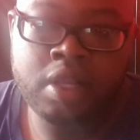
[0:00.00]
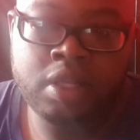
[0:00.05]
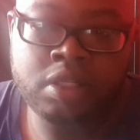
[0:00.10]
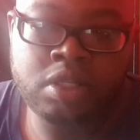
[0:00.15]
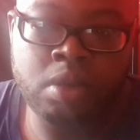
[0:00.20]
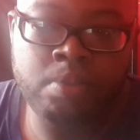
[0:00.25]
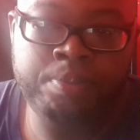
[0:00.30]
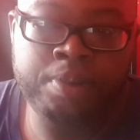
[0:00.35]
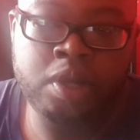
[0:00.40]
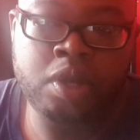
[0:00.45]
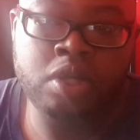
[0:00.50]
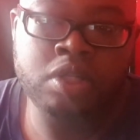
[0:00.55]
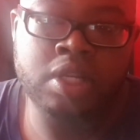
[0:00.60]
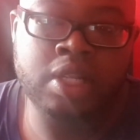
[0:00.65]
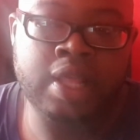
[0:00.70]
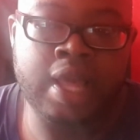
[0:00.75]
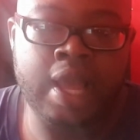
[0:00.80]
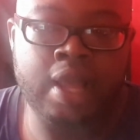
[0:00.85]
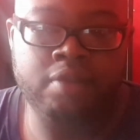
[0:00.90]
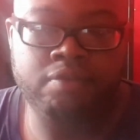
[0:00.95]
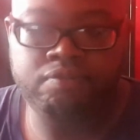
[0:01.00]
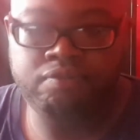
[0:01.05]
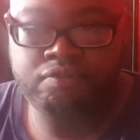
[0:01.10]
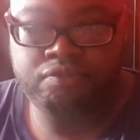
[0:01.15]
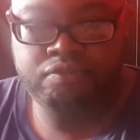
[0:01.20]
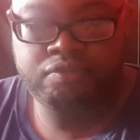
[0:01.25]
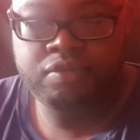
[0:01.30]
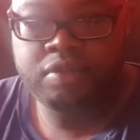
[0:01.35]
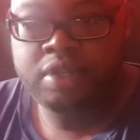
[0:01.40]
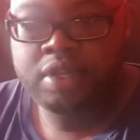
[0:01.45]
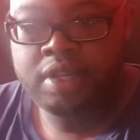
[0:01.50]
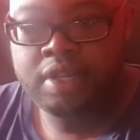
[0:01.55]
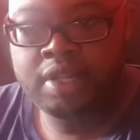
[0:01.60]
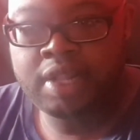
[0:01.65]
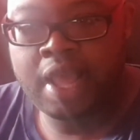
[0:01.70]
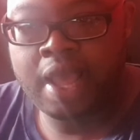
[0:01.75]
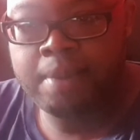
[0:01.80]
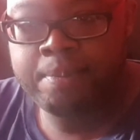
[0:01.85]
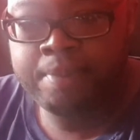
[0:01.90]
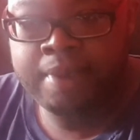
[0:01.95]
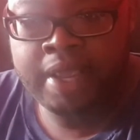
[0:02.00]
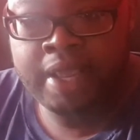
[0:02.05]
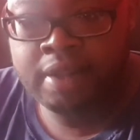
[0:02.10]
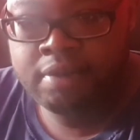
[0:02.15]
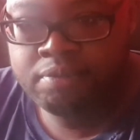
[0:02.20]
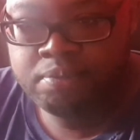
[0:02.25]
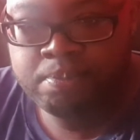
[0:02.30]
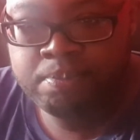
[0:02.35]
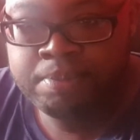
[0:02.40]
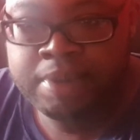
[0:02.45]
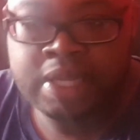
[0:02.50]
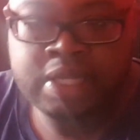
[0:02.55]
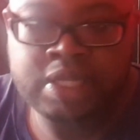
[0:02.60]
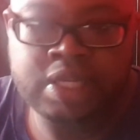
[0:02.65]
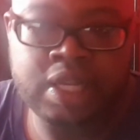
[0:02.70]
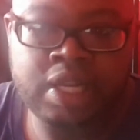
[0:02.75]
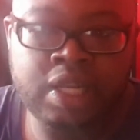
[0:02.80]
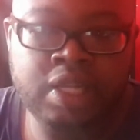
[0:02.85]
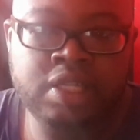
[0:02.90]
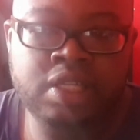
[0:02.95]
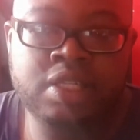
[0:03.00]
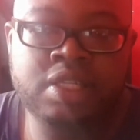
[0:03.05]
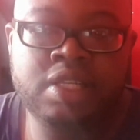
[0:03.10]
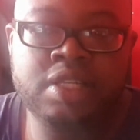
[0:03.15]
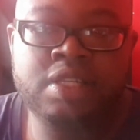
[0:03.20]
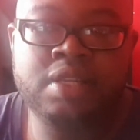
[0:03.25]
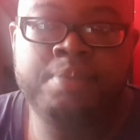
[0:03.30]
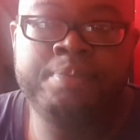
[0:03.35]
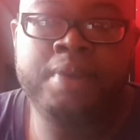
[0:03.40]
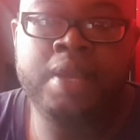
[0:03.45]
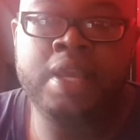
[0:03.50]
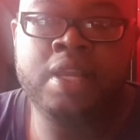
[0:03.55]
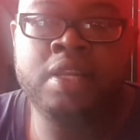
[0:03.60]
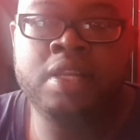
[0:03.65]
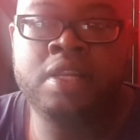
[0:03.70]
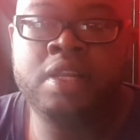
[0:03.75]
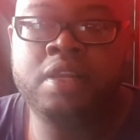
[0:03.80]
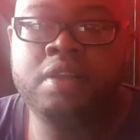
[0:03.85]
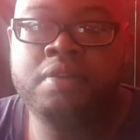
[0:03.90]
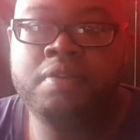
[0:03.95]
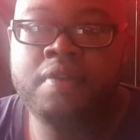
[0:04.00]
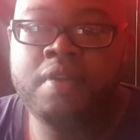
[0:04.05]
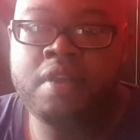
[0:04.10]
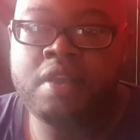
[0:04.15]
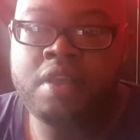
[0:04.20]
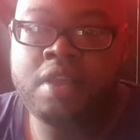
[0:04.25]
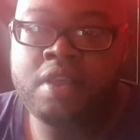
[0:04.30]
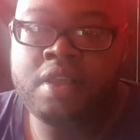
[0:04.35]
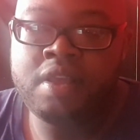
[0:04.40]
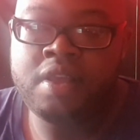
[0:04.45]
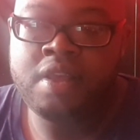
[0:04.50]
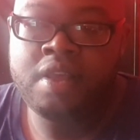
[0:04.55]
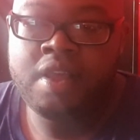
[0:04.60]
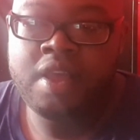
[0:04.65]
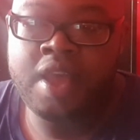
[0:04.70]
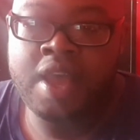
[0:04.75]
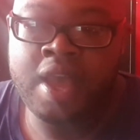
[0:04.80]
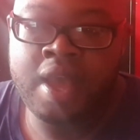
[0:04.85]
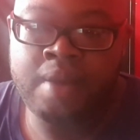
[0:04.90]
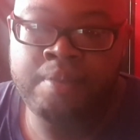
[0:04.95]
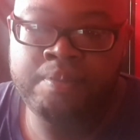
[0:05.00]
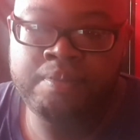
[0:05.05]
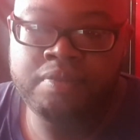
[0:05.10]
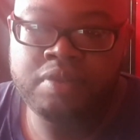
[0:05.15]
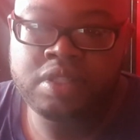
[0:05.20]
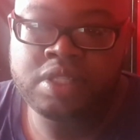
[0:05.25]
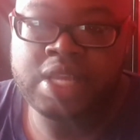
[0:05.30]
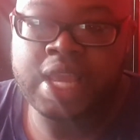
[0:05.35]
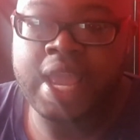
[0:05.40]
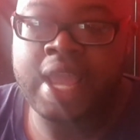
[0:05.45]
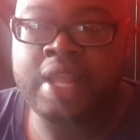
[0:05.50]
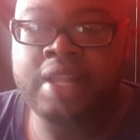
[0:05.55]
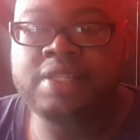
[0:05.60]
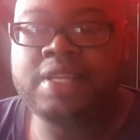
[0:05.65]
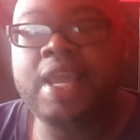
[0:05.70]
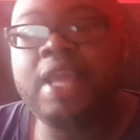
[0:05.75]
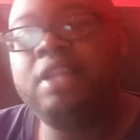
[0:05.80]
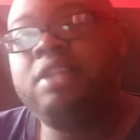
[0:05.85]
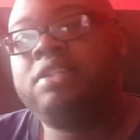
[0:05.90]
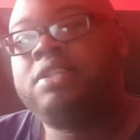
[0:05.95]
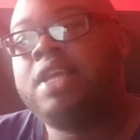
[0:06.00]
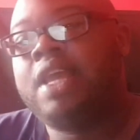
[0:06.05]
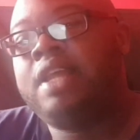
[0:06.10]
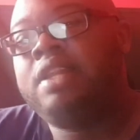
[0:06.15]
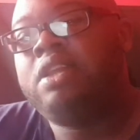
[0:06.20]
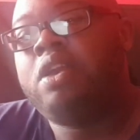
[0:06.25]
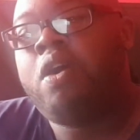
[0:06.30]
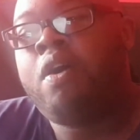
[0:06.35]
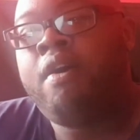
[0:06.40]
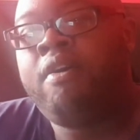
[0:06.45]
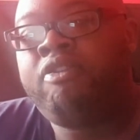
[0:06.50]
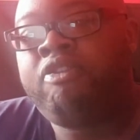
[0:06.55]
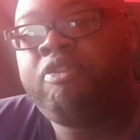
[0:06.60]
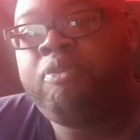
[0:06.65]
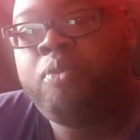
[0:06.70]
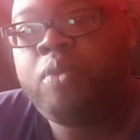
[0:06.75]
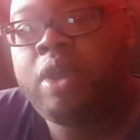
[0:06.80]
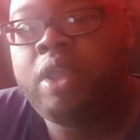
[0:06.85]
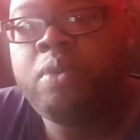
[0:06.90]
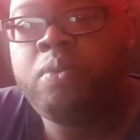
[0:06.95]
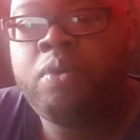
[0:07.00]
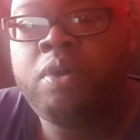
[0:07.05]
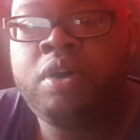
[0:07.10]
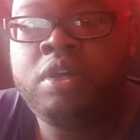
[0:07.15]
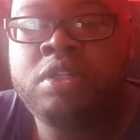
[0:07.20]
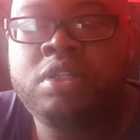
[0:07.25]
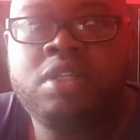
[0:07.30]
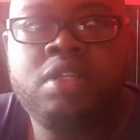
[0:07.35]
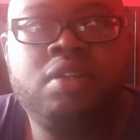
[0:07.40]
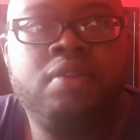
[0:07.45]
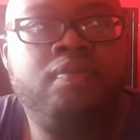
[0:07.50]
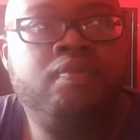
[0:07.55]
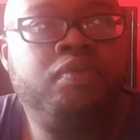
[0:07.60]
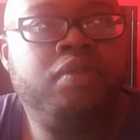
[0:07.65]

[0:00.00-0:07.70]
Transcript: So because of that, that bear basically just disappeared, didn't it? To end it off, what it was.